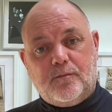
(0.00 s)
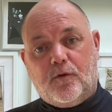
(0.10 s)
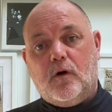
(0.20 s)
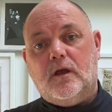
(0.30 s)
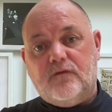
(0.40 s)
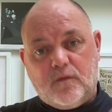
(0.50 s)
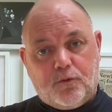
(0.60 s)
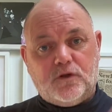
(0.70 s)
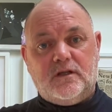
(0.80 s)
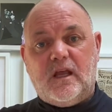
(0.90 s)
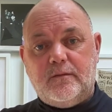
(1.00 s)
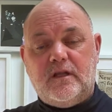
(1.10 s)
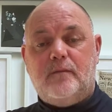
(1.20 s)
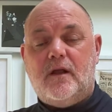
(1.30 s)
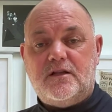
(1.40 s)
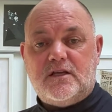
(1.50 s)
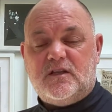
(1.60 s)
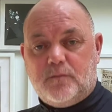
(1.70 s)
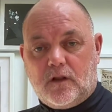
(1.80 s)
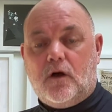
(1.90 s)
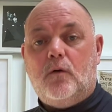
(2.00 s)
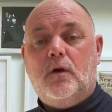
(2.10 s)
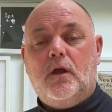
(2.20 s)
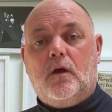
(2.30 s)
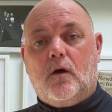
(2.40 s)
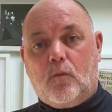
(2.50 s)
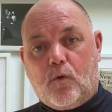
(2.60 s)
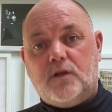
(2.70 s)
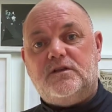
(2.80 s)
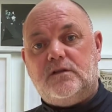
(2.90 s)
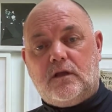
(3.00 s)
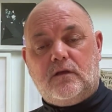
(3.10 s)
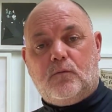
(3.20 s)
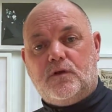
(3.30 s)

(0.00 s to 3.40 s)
But if you put your name and email address below, once the